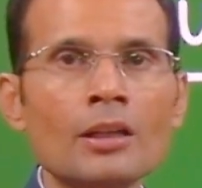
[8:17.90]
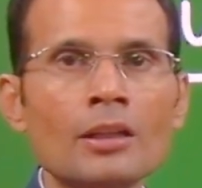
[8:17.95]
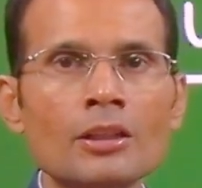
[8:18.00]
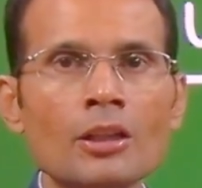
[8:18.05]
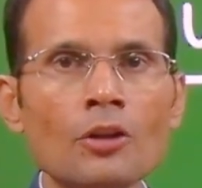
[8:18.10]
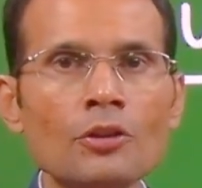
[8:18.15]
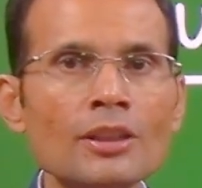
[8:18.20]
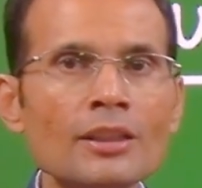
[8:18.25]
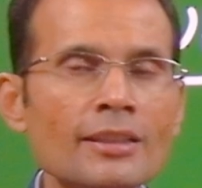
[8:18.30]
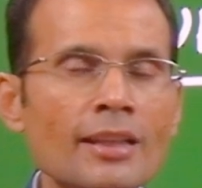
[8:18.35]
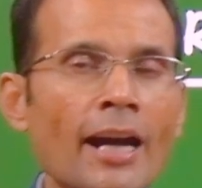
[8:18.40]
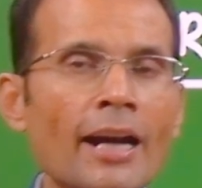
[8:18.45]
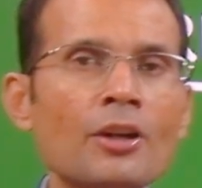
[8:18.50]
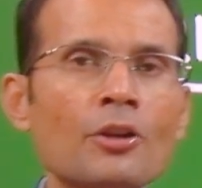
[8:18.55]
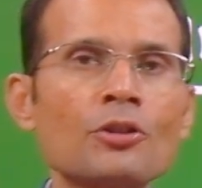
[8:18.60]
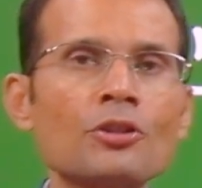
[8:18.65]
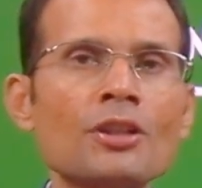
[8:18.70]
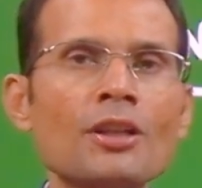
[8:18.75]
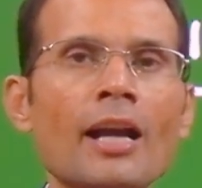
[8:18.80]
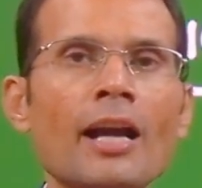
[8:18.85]
Now these
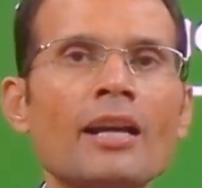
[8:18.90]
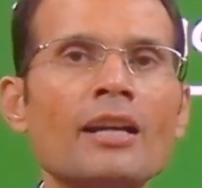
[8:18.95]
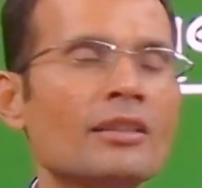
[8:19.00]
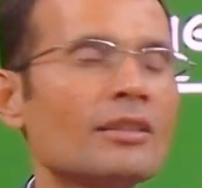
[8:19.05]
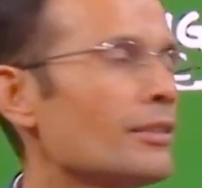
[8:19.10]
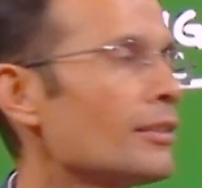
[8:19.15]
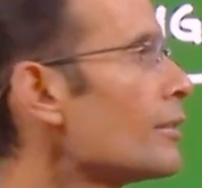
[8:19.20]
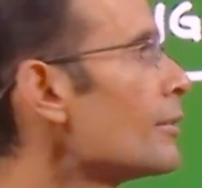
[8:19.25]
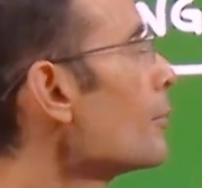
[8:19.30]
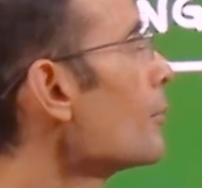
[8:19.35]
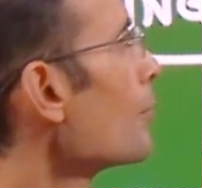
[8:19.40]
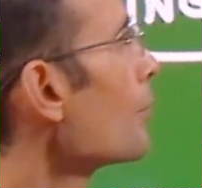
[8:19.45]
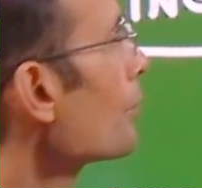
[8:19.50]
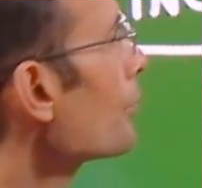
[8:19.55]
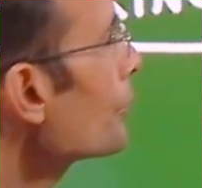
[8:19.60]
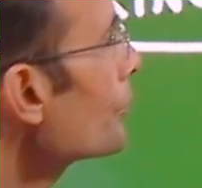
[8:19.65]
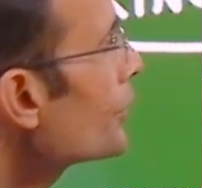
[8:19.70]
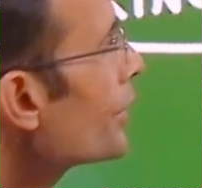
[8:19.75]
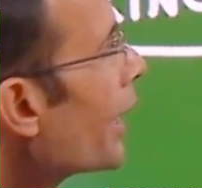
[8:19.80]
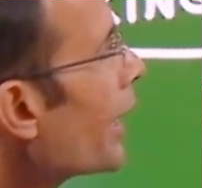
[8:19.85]
hydrogen ions,
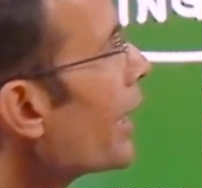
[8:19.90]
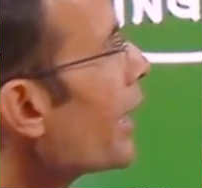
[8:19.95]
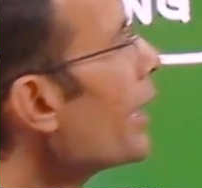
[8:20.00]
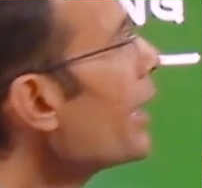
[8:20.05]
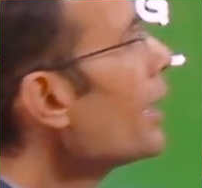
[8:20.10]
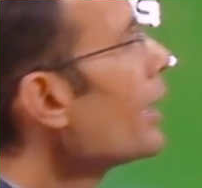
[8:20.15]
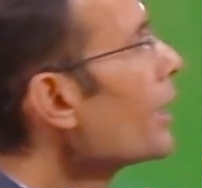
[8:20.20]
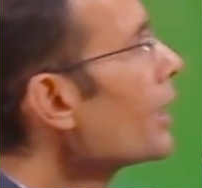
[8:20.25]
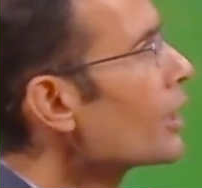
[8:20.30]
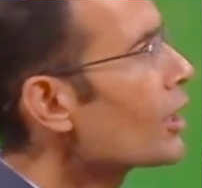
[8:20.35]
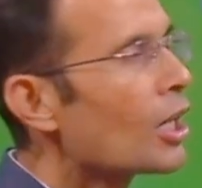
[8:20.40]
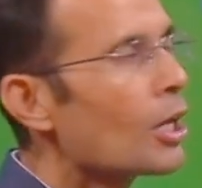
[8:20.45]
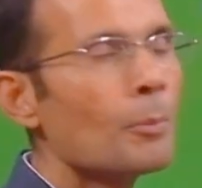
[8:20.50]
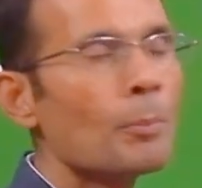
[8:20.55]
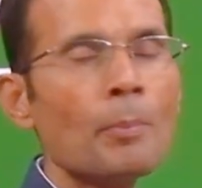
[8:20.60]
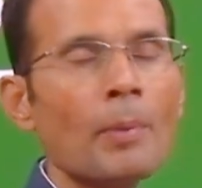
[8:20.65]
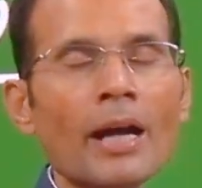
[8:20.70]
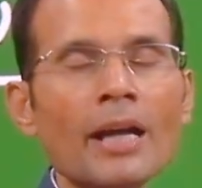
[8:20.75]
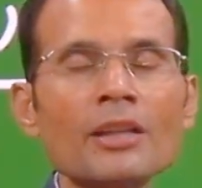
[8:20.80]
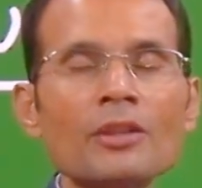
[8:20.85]
they
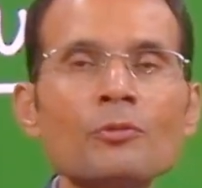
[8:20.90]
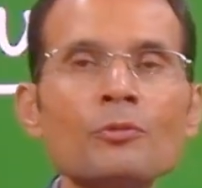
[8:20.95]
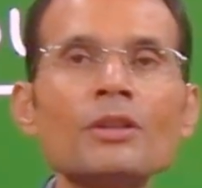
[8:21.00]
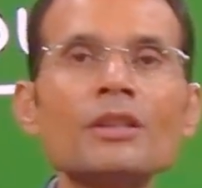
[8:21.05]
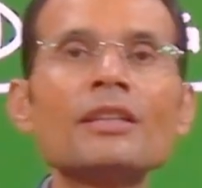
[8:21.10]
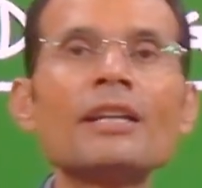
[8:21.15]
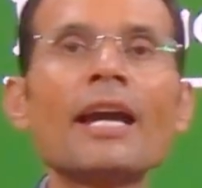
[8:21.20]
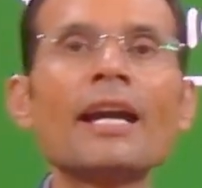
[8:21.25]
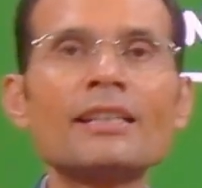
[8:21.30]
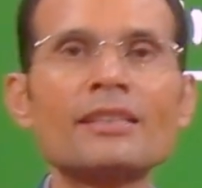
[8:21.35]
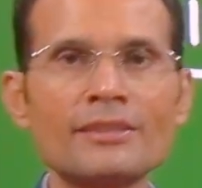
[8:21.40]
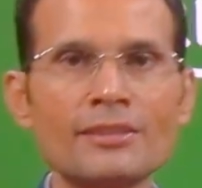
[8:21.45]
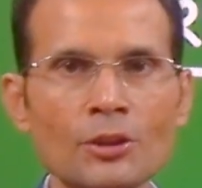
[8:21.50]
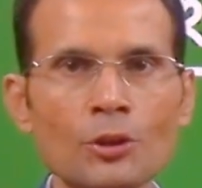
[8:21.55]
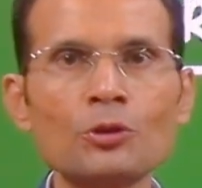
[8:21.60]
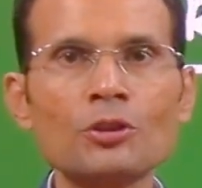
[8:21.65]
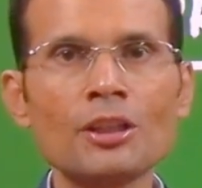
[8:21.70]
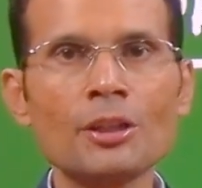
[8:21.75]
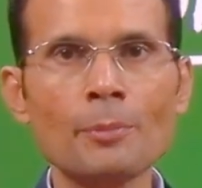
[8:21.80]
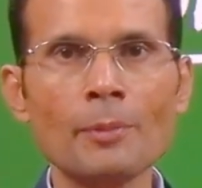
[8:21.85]
combine with
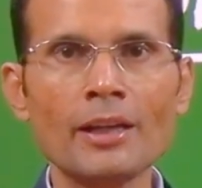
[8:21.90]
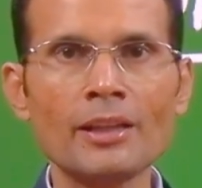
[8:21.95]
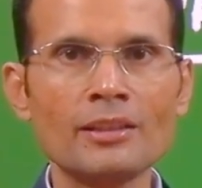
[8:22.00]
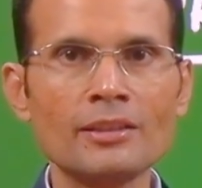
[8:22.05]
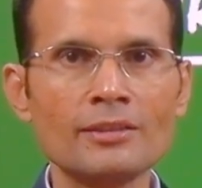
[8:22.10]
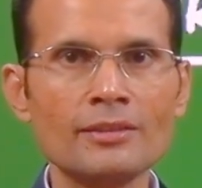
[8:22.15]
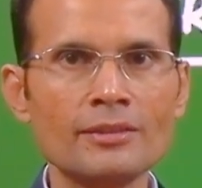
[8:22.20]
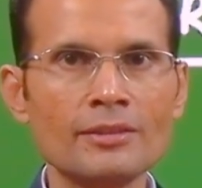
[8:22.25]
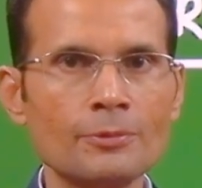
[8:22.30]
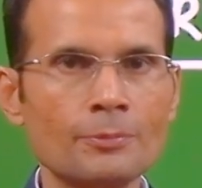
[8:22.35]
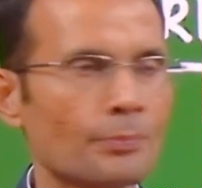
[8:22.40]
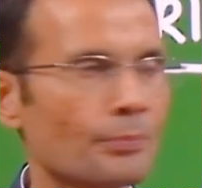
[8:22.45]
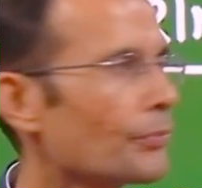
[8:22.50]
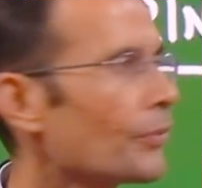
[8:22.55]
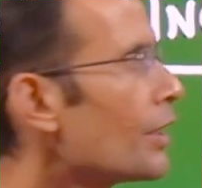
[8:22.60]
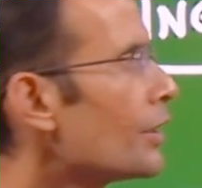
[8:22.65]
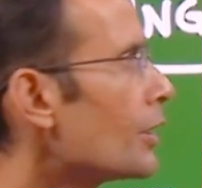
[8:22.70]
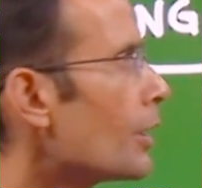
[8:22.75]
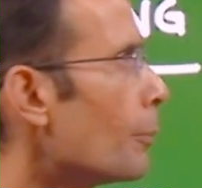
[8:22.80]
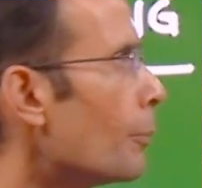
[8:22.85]
HCO3-
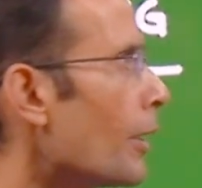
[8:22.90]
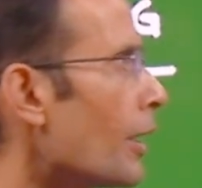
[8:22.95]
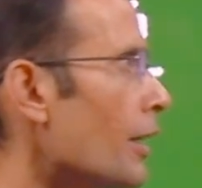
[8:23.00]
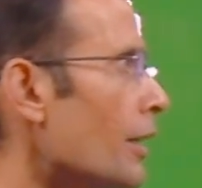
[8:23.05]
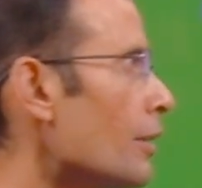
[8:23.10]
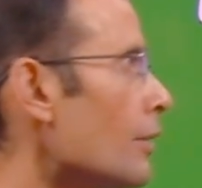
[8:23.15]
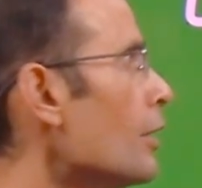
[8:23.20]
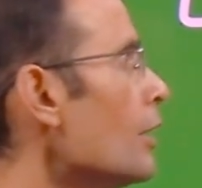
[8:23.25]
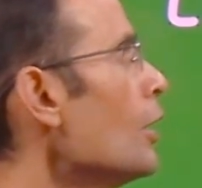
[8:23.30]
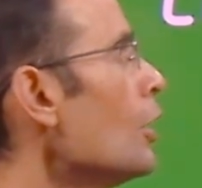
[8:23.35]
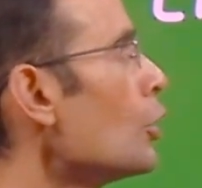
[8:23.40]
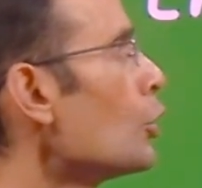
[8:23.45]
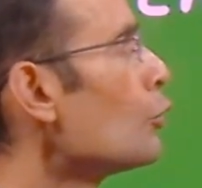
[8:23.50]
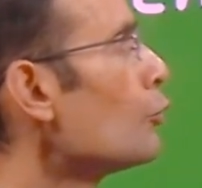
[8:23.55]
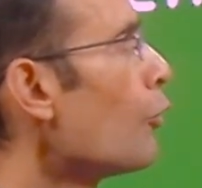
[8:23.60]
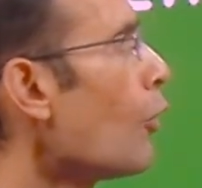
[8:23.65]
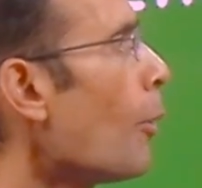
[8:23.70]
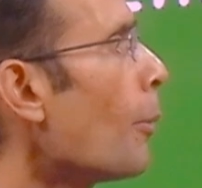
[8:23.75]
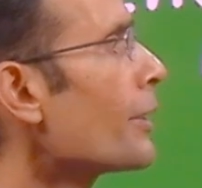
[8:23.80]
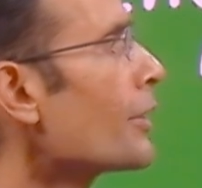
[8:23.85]
in the blood to
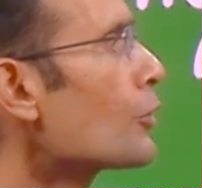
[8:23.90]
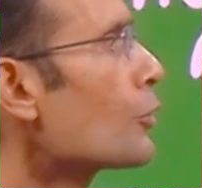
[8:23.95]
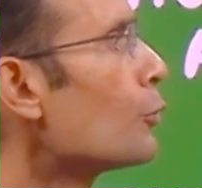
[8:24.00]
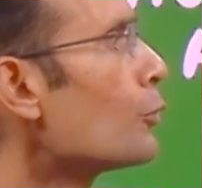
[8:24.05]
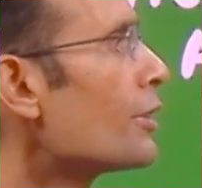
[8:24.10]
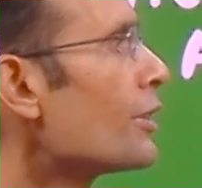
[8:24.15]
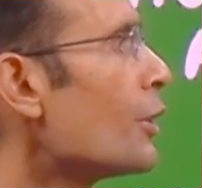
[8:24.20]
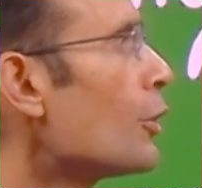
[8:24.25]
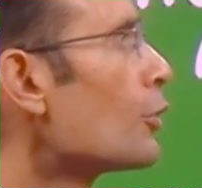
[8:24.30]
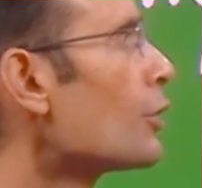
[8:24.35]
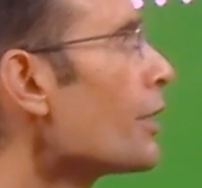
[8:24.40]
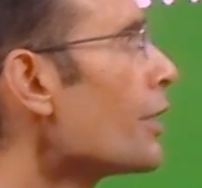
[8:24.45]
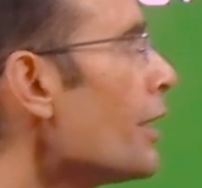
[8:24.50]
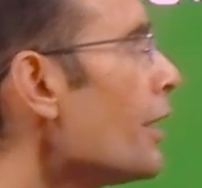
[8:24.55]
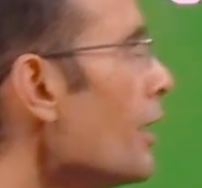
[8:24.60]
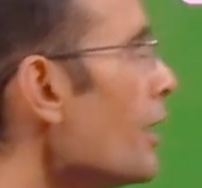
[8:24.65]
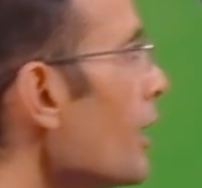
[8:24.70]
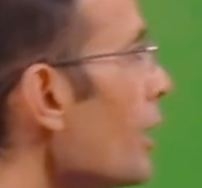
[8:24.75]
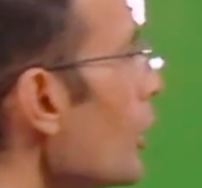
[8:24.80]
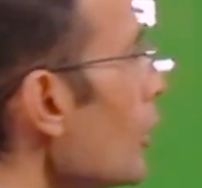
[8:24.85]
form
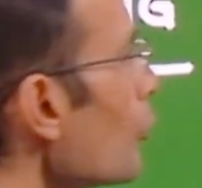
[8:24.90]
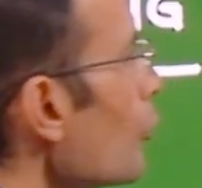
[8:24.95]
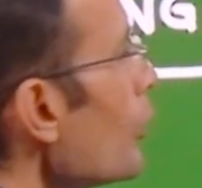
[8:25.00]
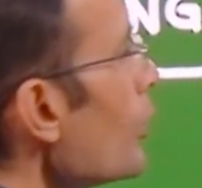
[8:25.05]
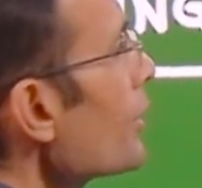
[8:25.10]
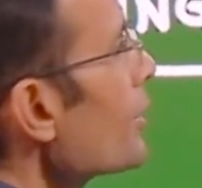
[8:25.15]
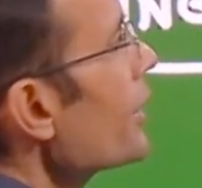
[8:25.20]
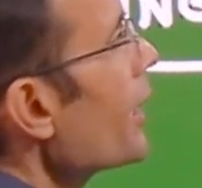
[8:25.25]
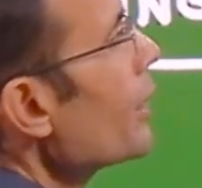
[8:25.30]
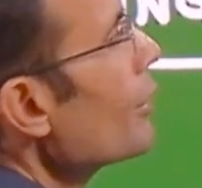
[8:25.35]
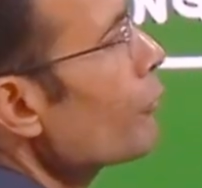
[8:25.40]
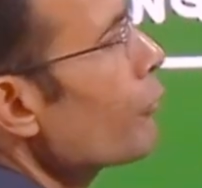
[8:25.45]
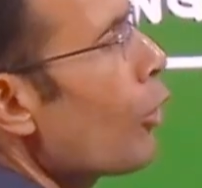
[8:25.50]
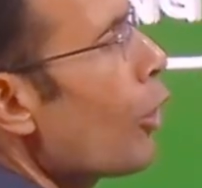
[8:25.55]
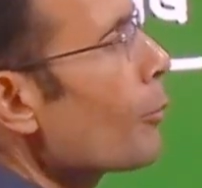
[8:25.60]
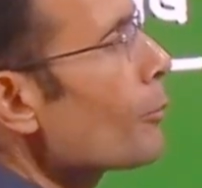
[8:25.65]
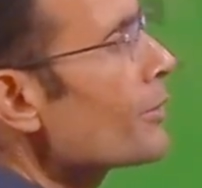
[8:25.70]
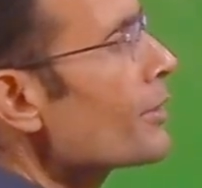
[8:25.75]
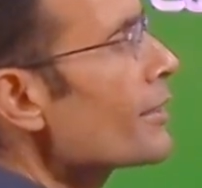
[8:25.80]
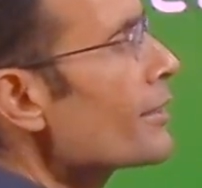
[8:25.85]
H2CO3, which then
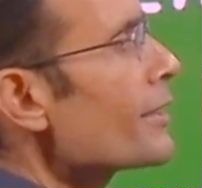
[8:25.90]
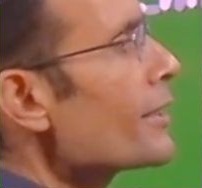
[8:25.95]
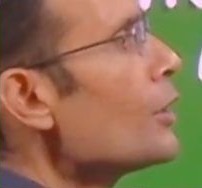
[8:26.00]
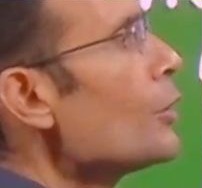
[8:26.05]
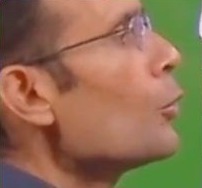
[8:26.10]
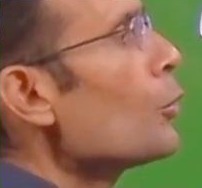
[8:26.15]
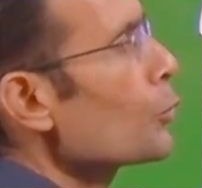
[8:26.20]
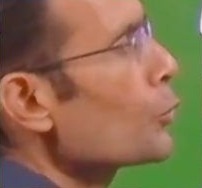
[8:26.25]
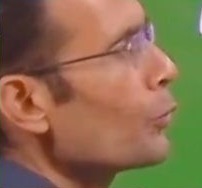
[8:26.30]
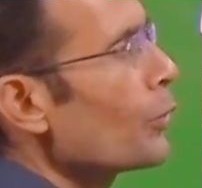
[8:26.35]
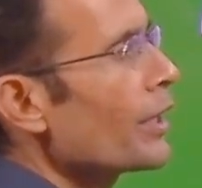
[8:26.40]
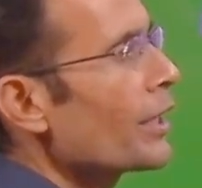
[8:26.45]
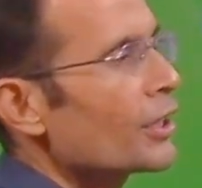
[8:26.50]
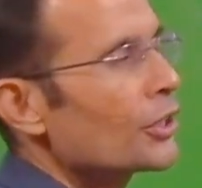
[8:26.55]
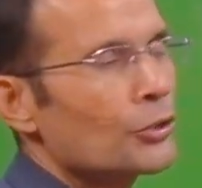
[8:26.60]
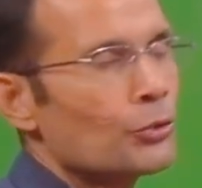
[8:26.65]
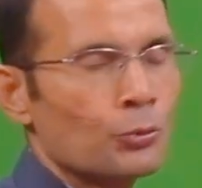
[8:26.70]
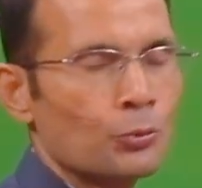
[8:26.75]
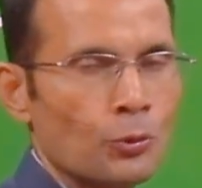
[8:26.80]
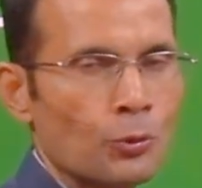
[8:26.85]
forms the CO2 and
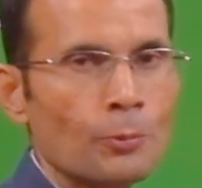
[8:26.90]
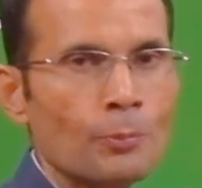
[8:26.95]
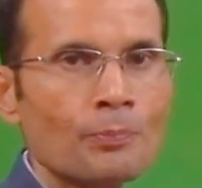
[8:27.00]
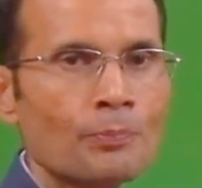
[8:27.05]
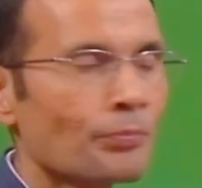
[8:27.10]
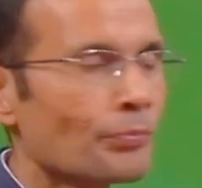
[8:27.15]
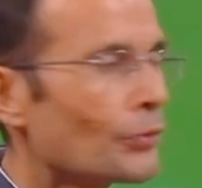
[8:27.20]
H2O.